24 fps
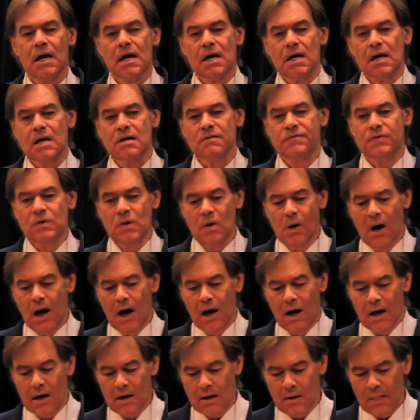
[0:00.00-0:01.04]
If you
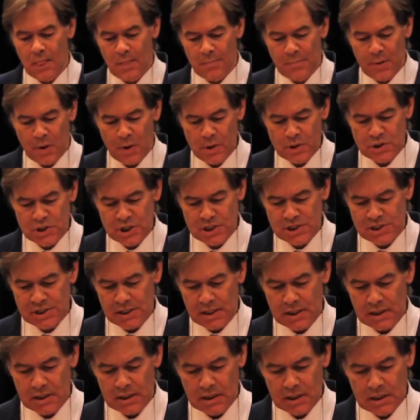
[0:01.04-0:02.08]
are
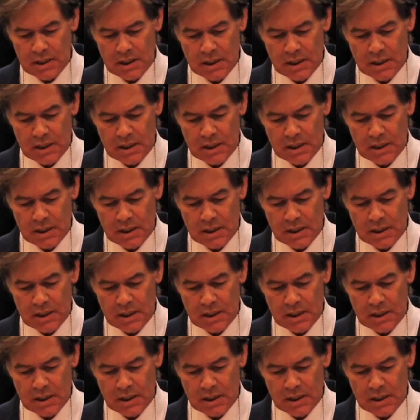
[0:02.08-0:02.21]
purchasing